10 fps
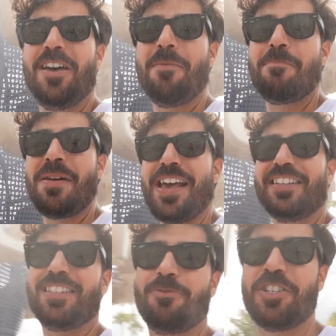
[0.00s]
The
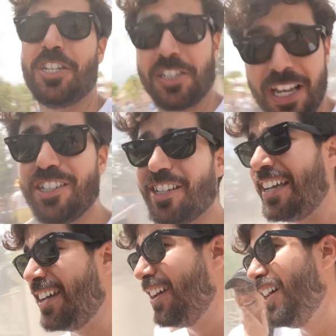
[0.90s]
mist, which is actually,
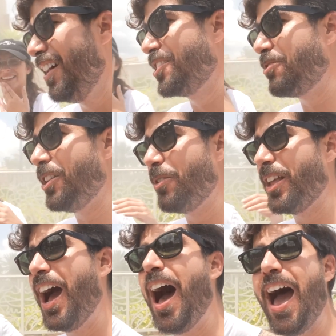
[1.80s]
it's
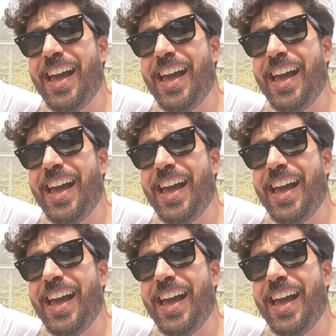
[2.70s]
really hot.